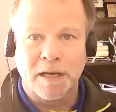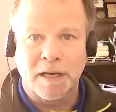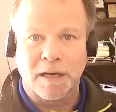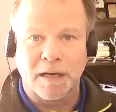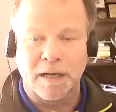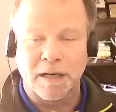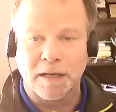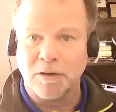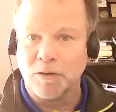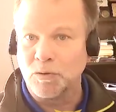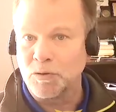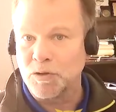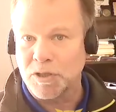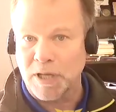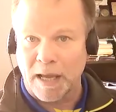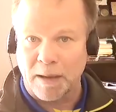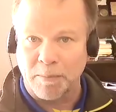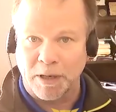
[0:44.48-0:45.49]
Uh, a new
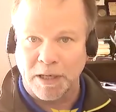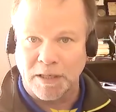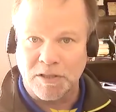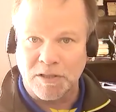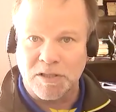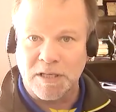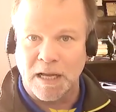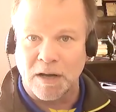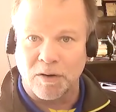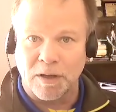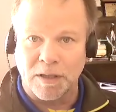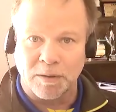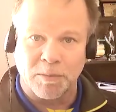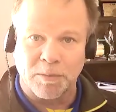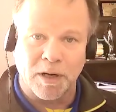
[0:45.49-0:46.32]
salmon is now on the